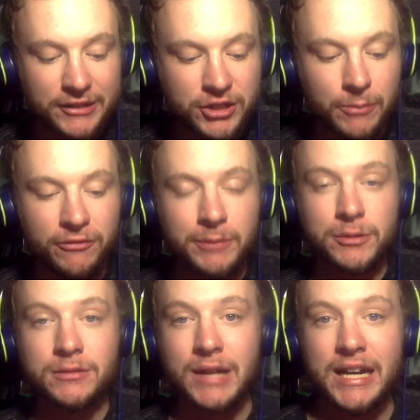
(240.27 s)
Nick Chubb
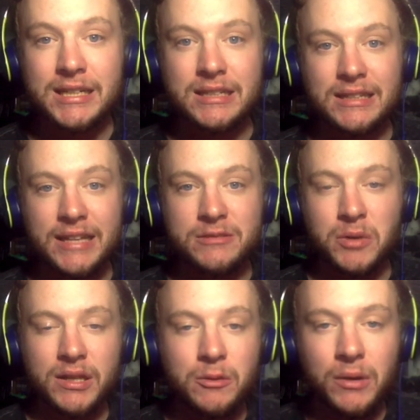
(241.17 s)
fumble, I that's
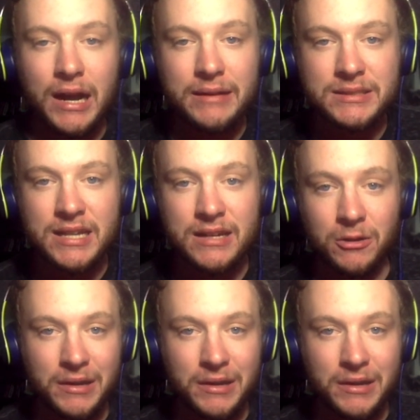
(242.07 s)
really where I said,